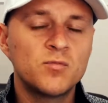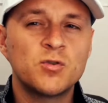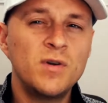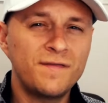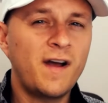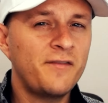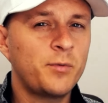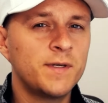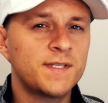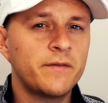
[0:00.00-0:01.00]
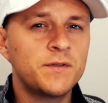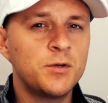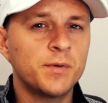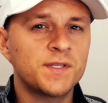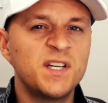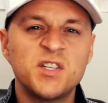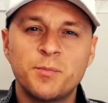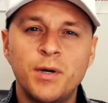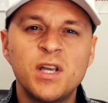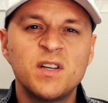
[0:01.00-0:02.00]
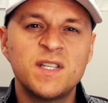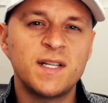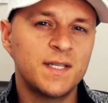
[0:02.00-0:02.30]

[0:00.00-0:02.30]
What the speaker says: 25.72% is a pretty good debt to